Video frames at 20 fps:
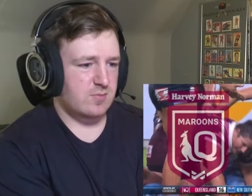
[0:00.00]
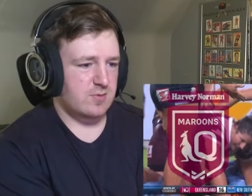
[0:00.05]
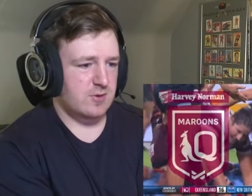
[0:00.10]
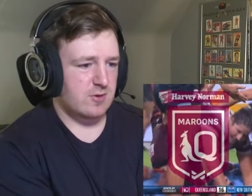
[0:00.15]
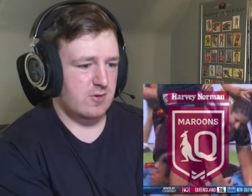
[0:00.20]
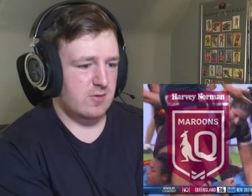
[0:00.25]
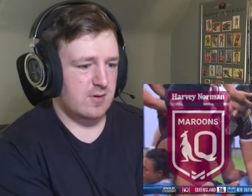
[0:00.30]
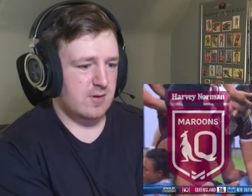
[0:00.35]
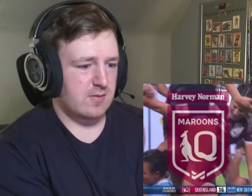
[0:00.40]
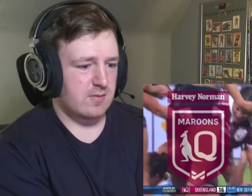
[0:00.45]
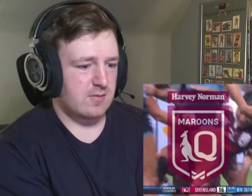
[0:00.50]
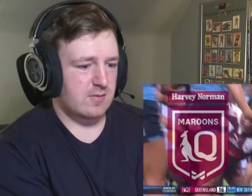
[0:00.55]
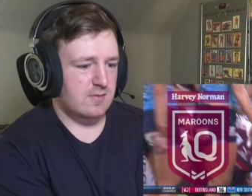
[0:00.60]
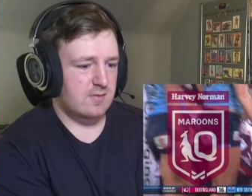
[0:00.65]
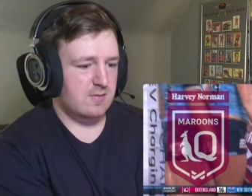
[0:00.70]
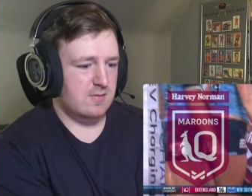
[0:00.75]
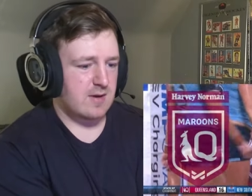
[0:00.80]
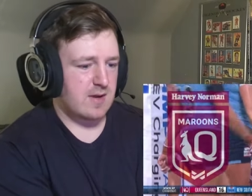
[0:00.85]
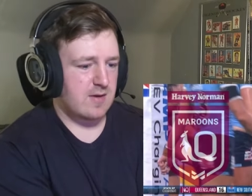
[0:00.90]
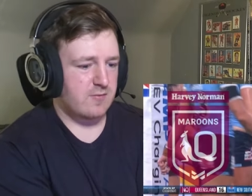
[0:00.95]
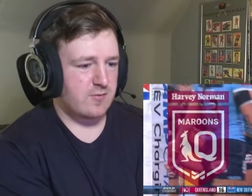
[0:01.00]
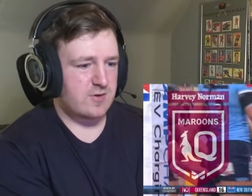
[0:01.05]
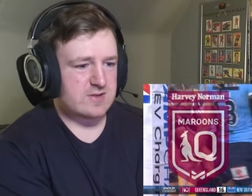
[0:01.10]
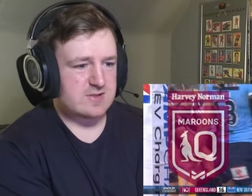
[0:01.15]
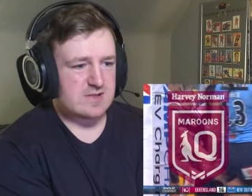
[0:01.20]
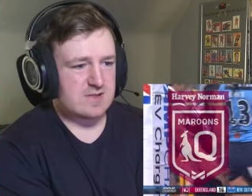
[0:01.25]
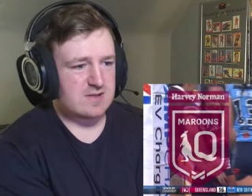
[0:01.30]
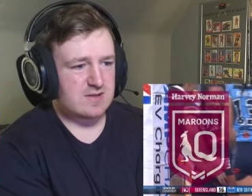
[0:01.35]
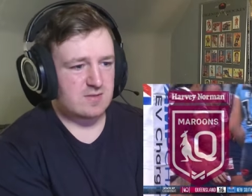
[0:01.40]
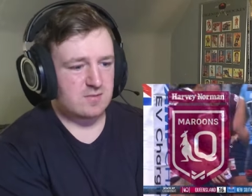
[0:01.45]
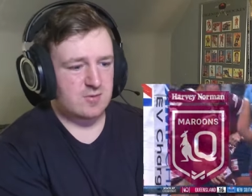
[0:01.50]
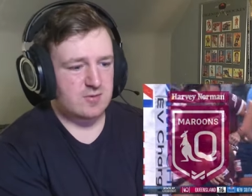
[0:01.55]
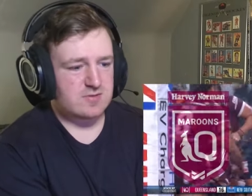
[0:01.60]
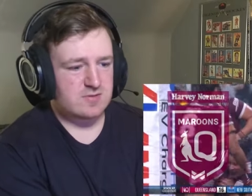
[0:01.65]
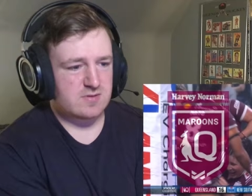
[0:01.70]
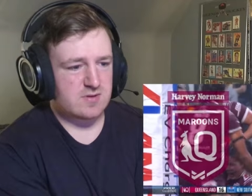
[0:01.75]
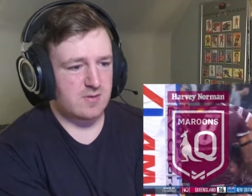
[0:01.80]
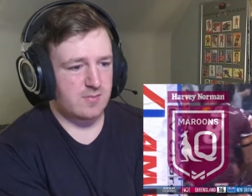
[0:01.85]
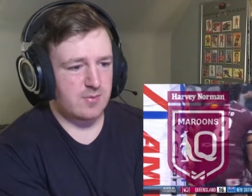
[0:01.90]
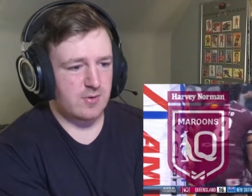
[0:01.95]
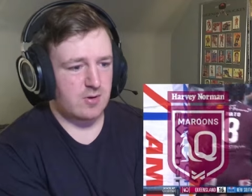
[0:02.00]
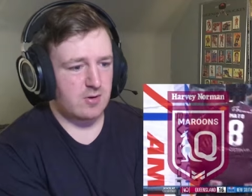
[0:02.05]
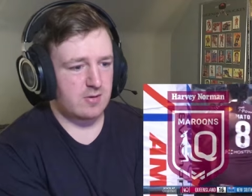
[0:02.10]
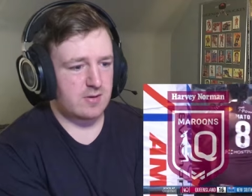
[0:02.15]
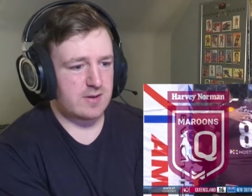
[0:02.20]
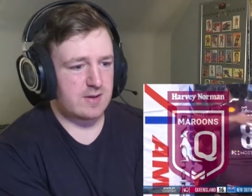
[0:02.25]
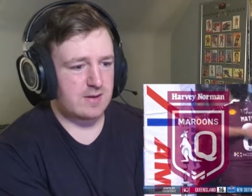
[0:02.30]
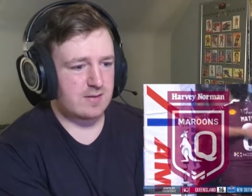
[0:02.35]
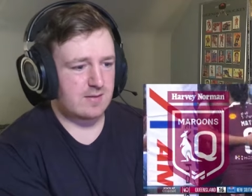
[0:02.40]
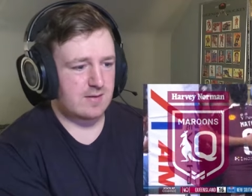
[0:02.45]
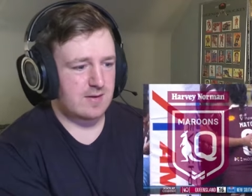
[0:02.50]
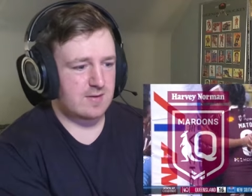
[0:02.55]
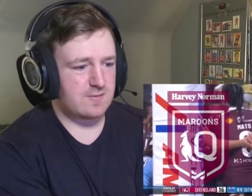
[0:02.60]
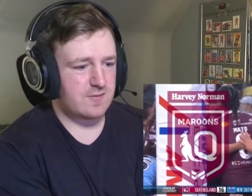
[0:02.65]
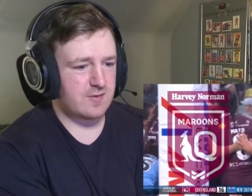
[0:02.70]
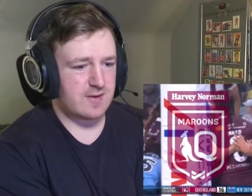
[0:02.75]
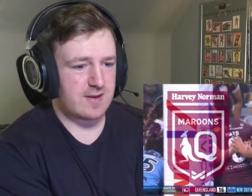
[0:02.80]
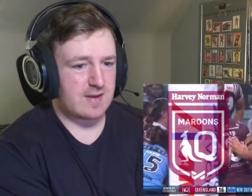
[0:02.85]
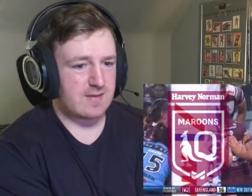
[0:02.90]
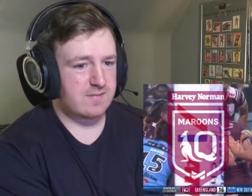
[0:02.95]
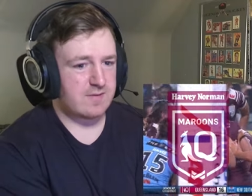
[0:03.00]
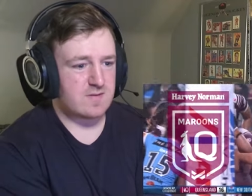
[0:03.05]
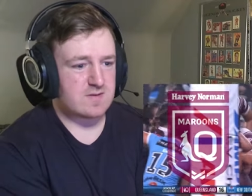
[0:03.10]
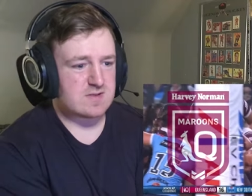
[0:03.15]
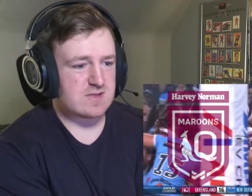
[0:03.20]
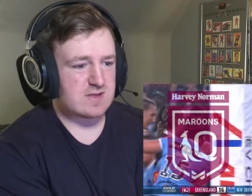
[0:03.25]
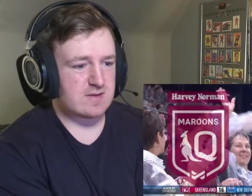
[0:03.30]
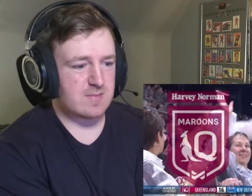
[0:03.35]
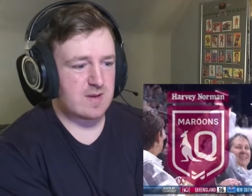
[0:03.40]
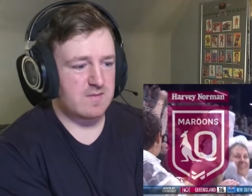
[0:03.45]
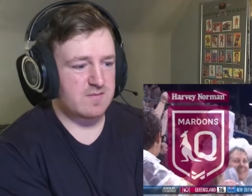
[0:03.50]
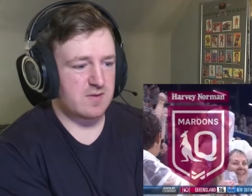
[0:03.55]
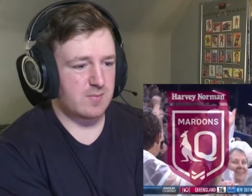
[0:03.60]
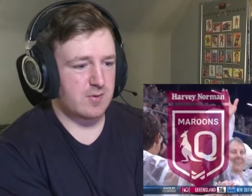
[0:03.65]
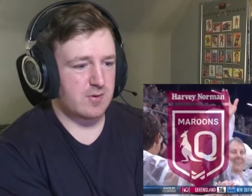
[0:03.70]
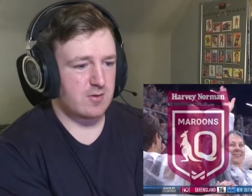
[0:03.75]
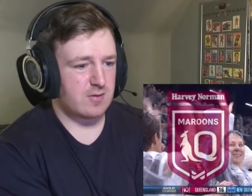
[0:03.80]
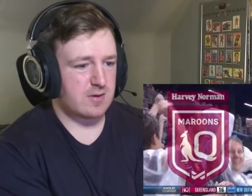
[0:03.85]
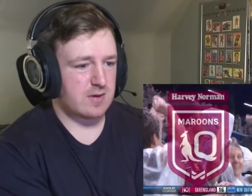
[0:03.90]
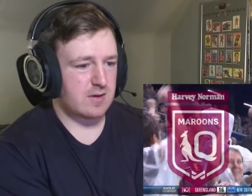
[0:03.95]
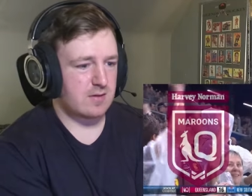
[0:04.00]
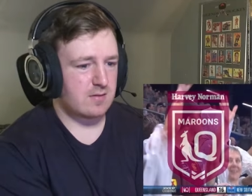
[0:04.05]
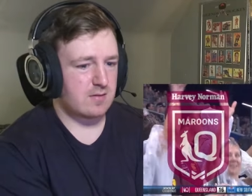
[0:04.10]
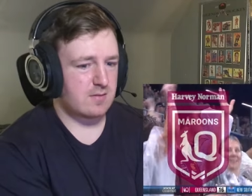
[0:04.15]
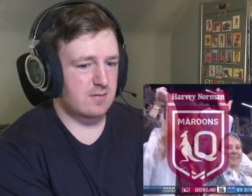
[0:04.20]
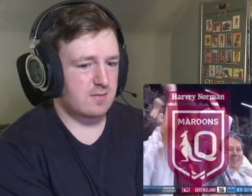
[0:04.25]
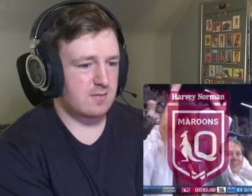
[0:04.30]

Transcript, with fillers: blowout. Have we seen the Blues at the ball yet? I feel like I haven't even seen them have the ball yet.